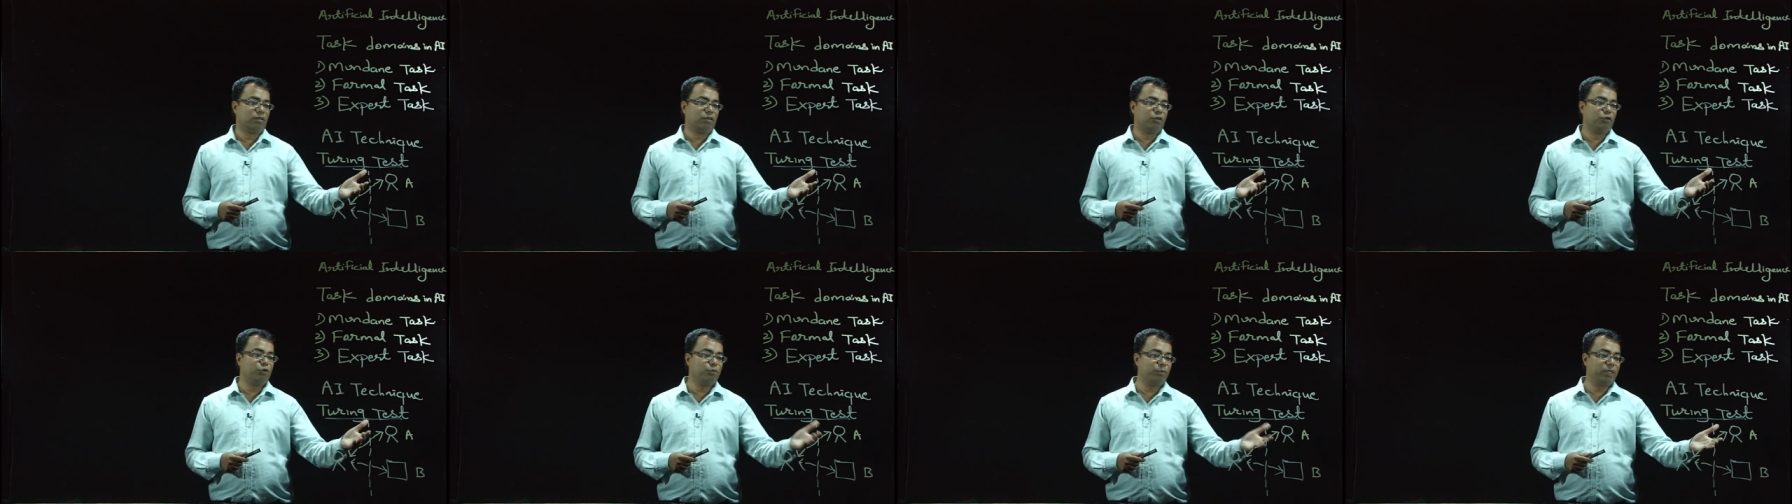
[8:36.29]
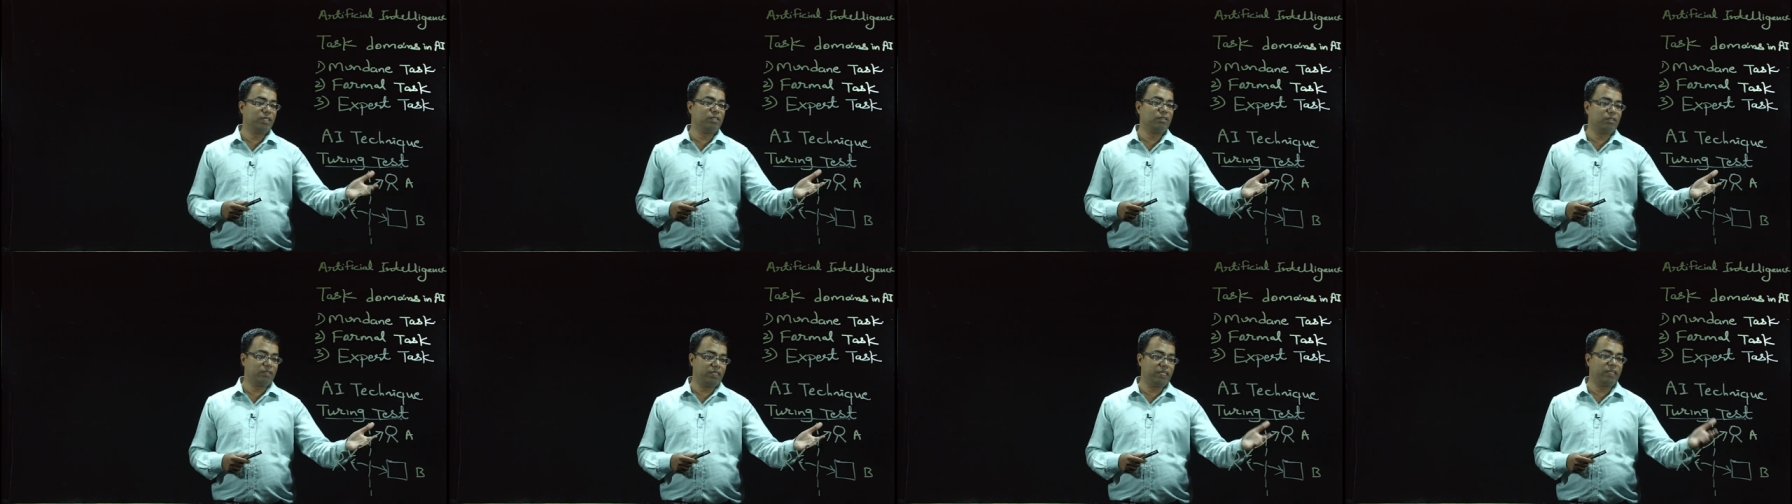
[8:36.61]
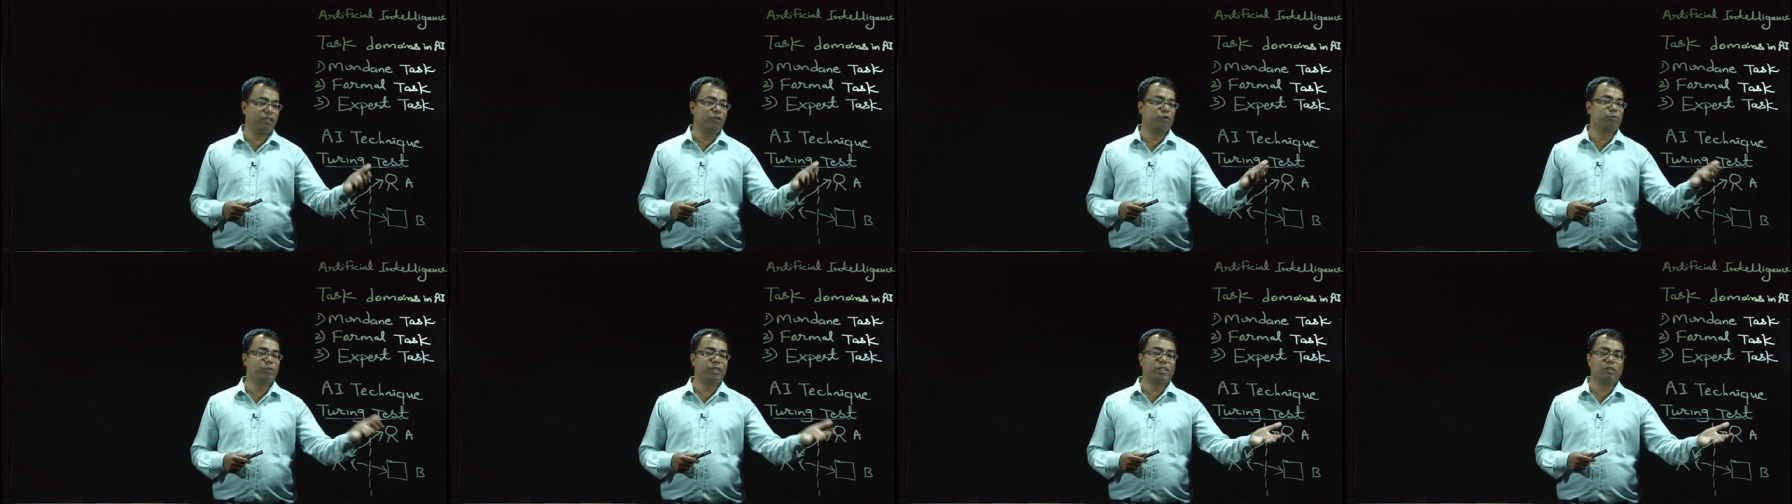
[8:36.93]
human
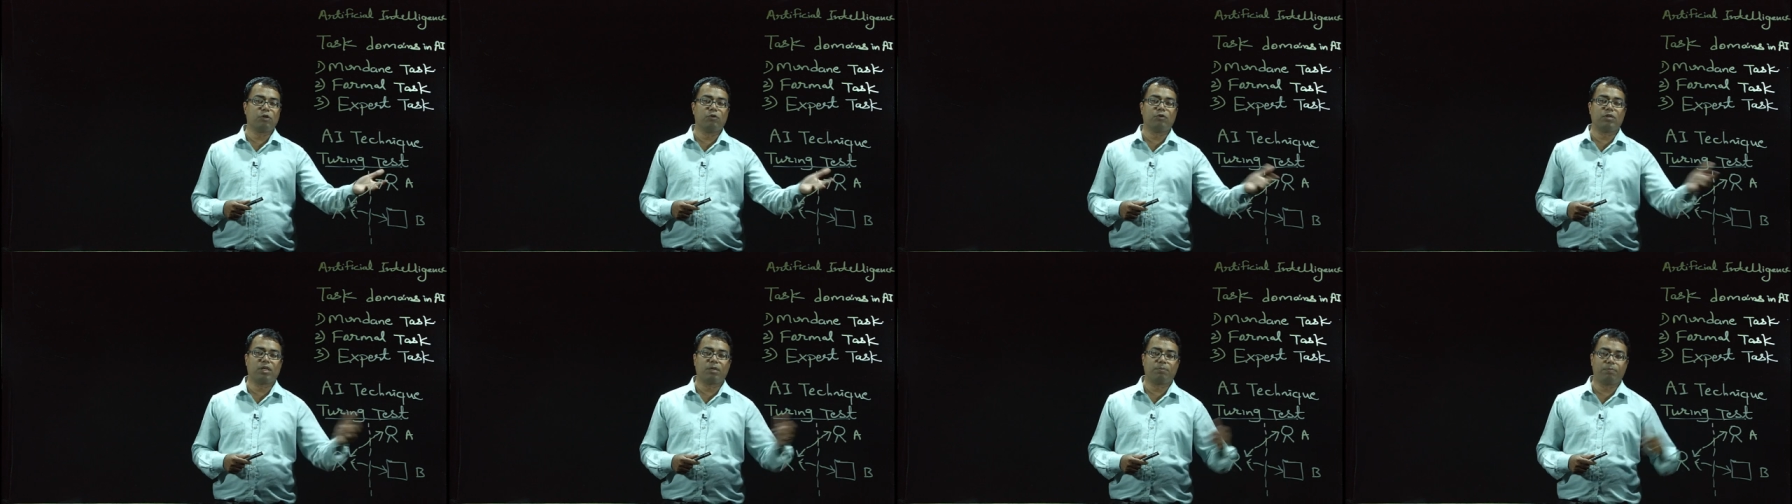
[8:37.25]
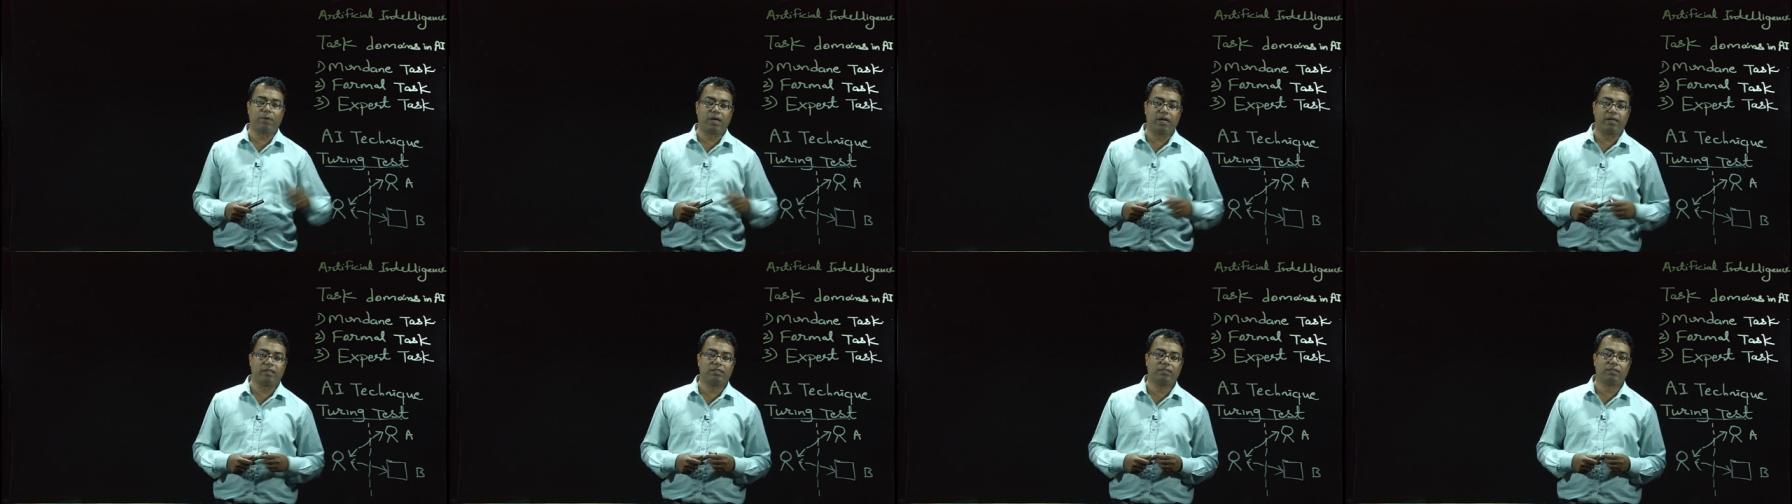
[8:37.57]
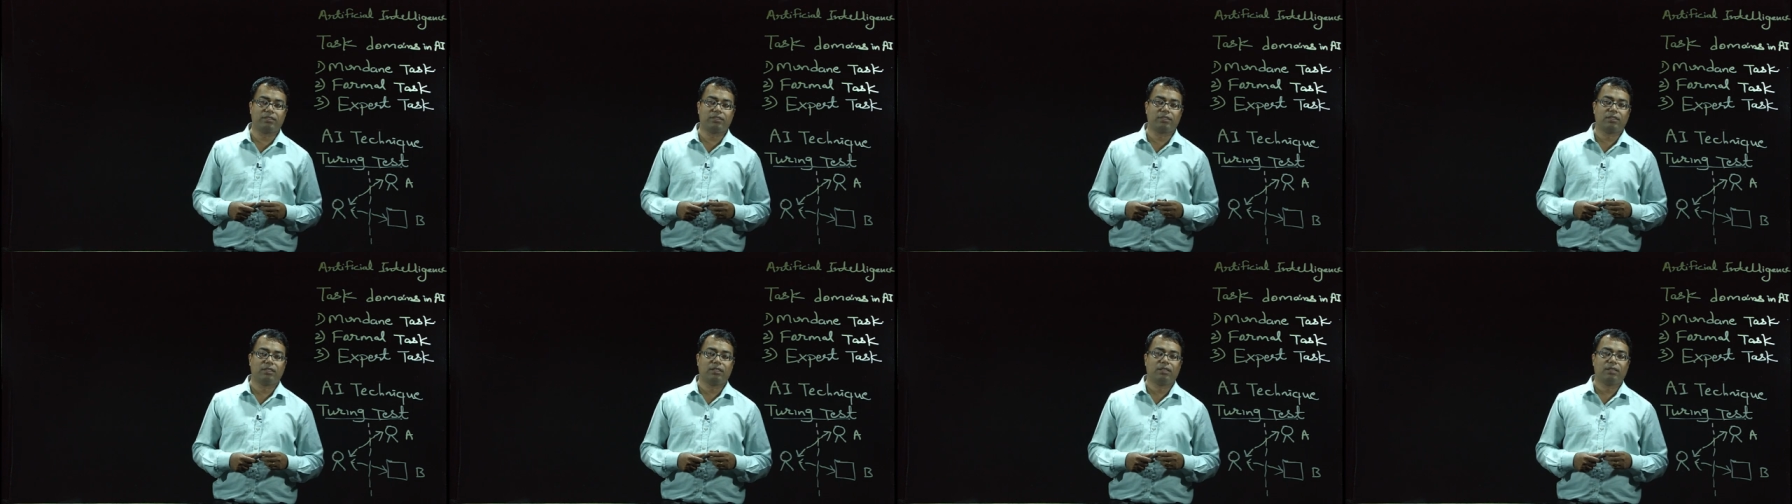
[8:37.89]
their human
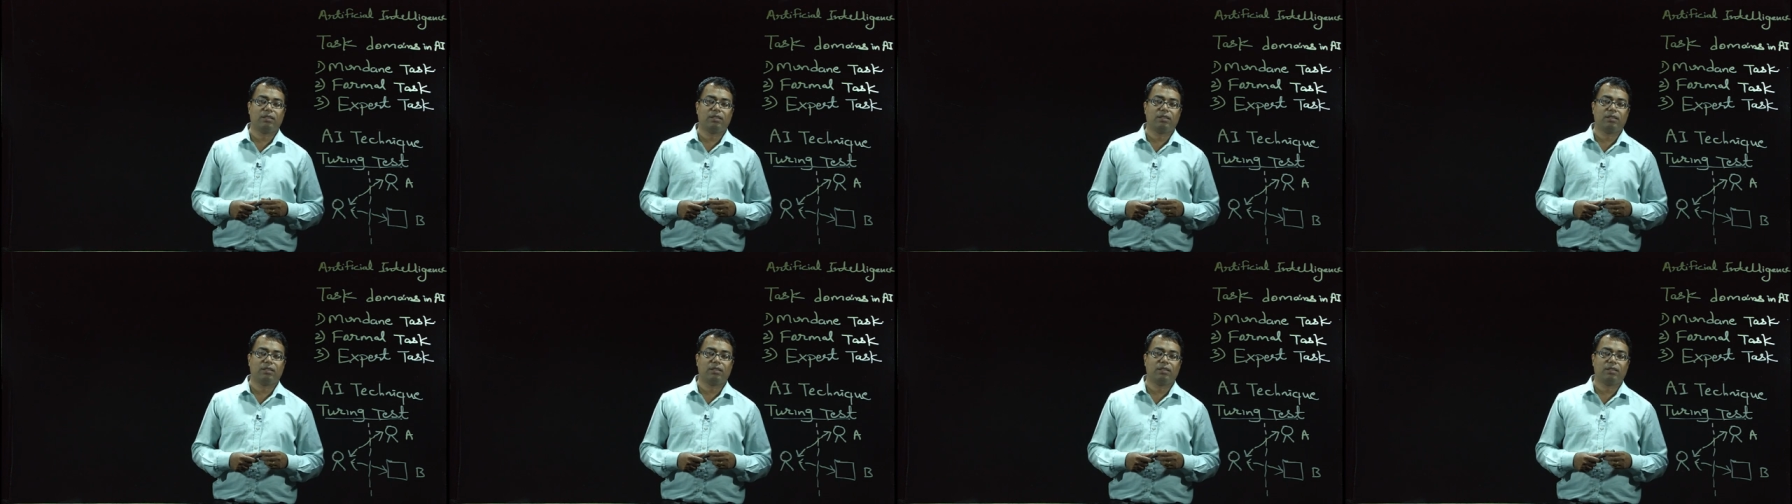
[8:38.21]
counterparts